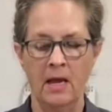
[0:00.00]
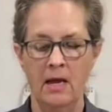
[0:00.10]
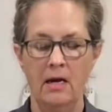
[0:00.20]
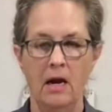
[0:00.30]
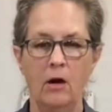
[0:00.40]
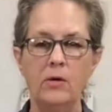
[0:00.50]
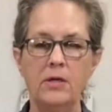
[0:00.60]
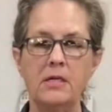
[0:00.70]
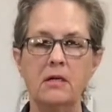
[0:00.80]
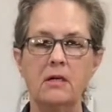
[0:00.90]
And I
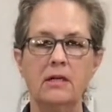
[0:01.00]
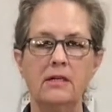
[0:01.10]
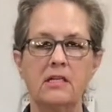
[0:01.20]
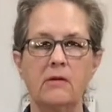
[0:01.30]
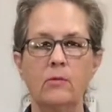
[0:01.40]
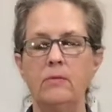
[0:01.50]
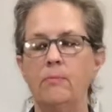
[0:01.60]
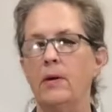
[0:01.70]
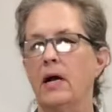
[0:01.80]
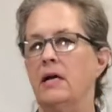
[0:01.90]
always, if someone
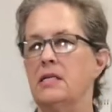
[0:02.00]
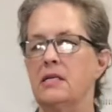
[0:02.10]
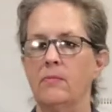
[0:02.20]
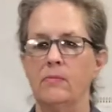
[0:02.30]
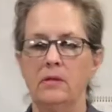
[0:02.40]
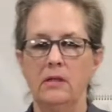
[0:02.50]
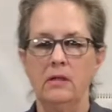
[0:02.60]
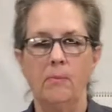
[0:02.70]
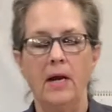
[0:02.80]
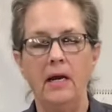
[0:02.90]
buys a little
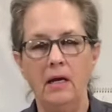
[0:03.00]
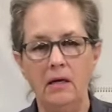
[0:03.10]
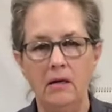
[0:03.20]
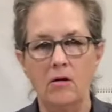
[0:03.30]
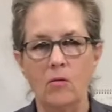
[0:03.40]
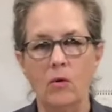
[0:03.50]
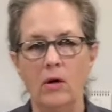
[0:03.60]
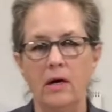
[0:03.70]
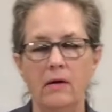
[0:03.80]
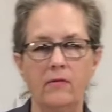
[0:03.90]
painting or
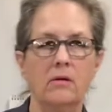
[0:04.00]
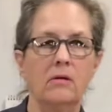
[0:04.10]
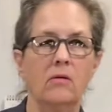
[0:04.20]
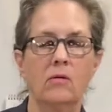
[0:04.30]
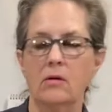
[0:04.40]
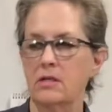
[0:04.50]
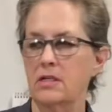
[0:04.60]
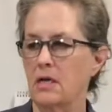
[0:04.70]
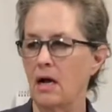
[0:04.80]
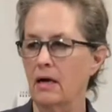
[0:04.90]
whatever, or
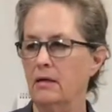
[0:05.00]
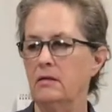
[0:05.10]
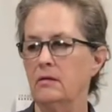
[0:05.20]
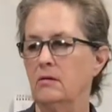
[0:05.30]
so I